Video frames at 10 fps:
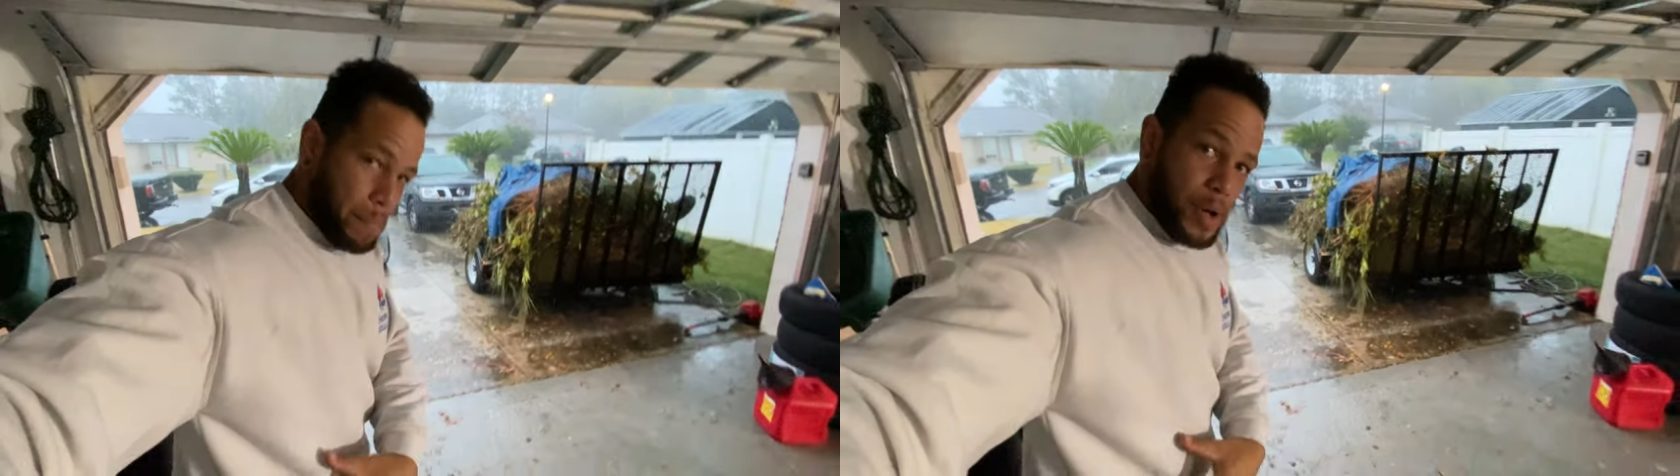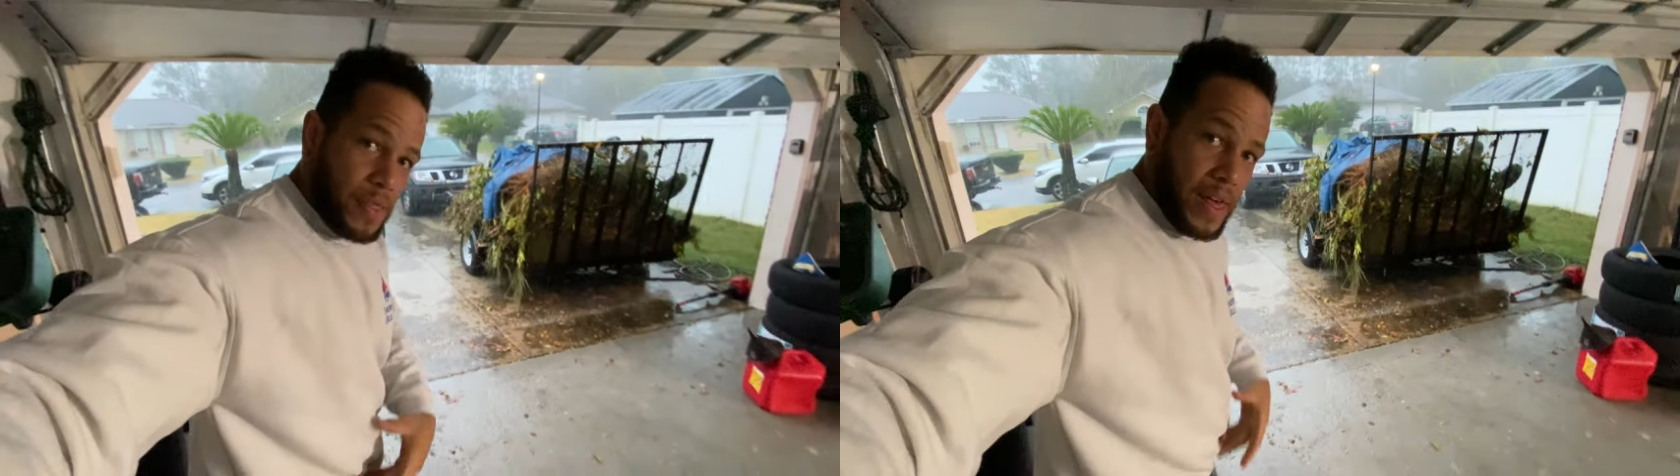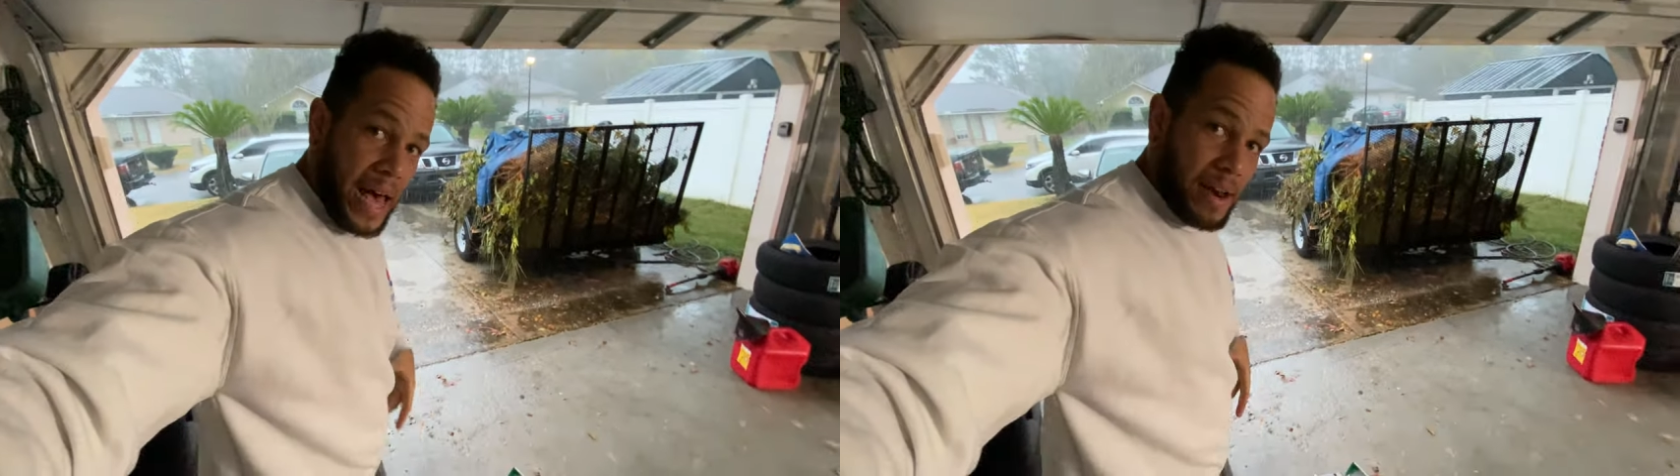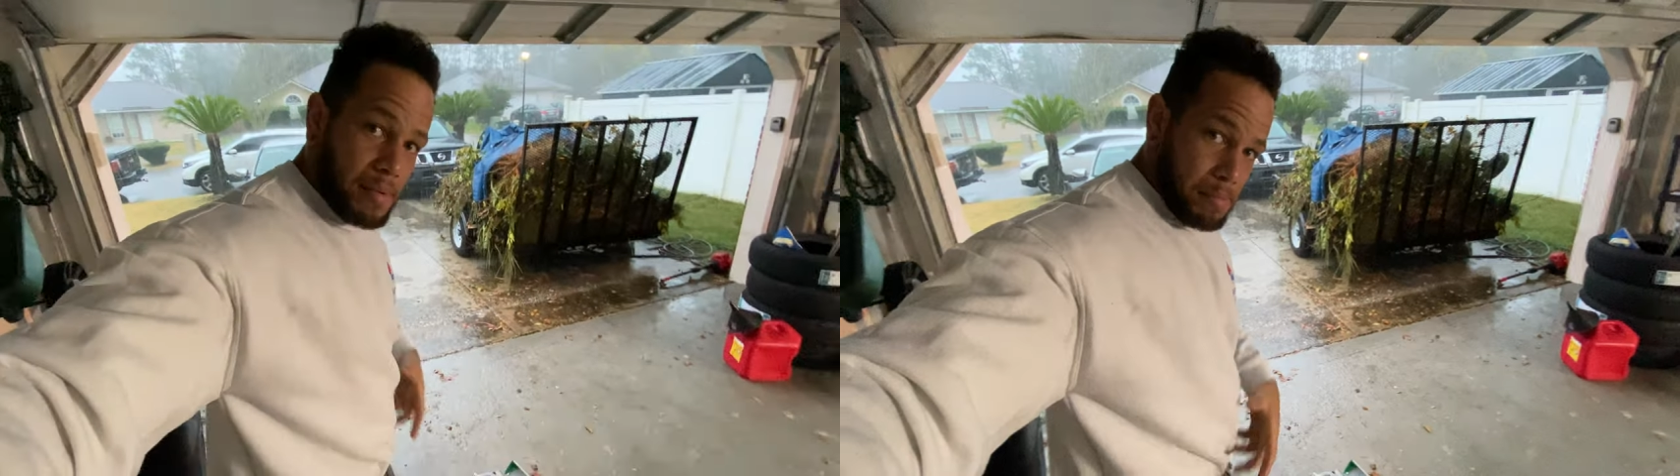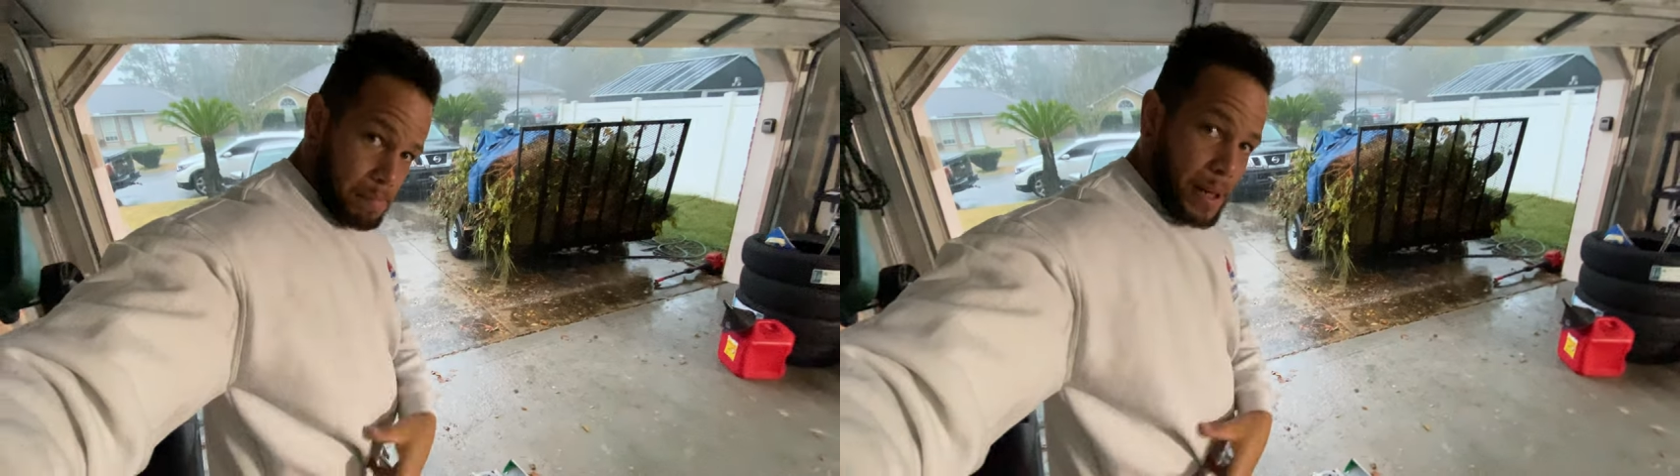put that
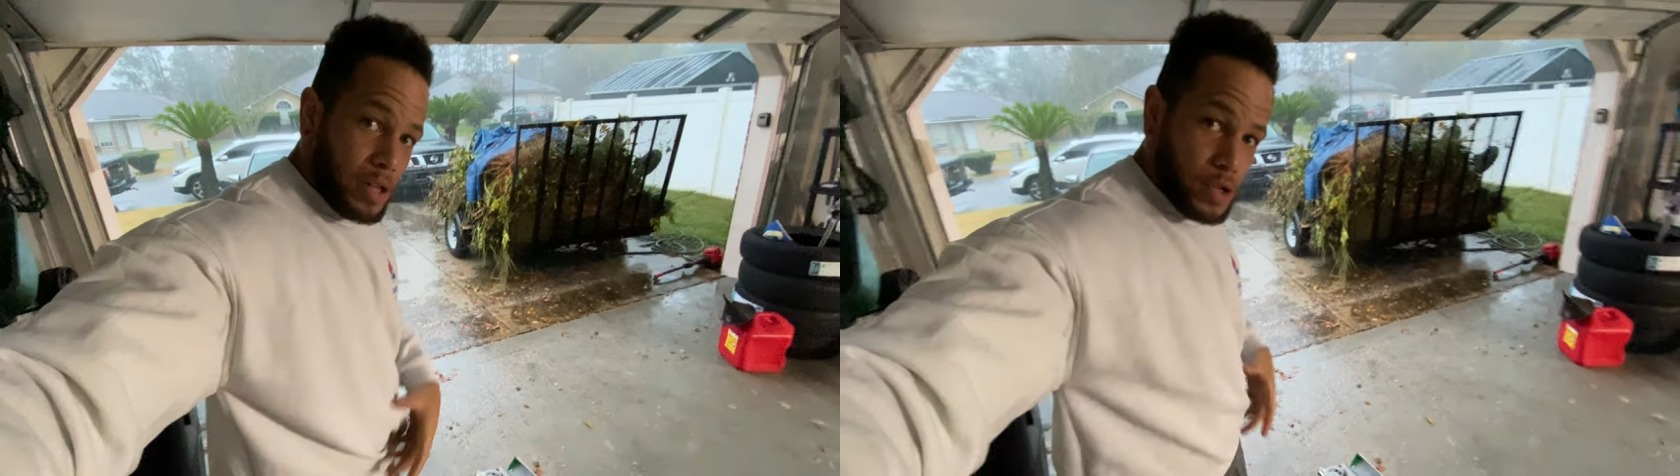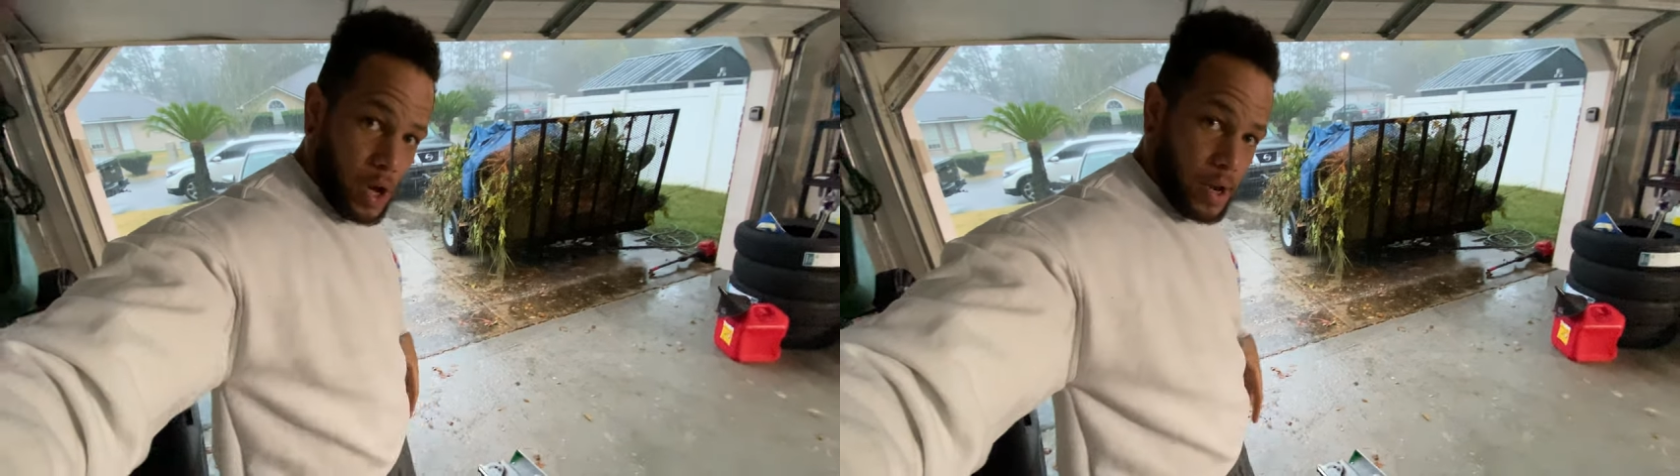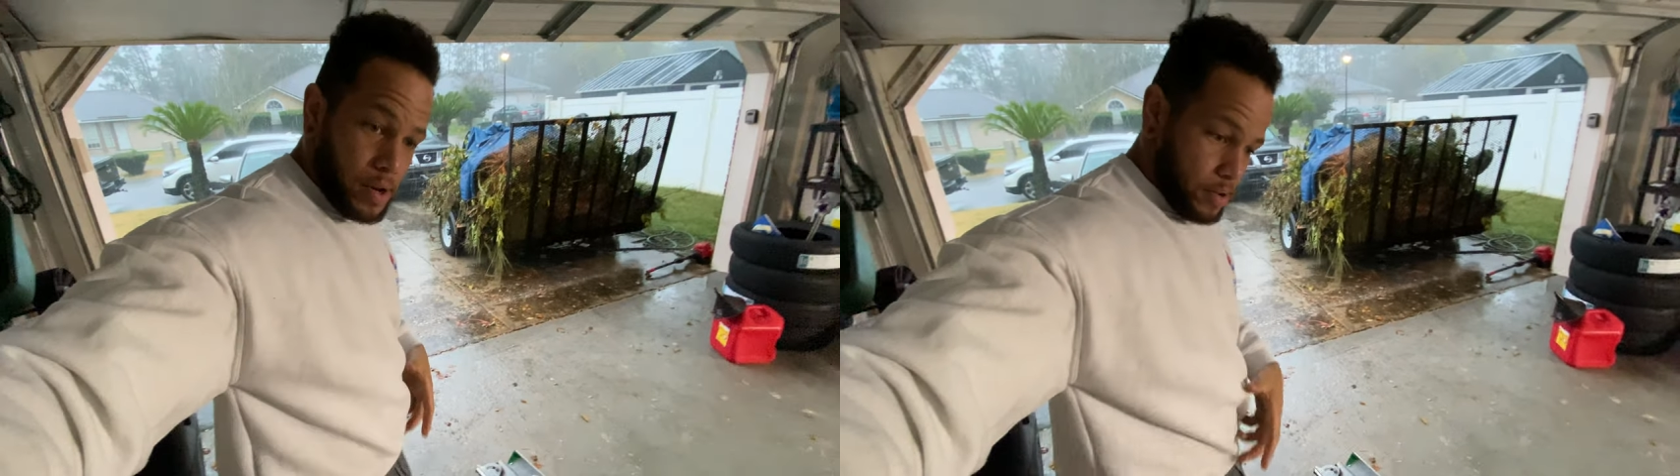belt on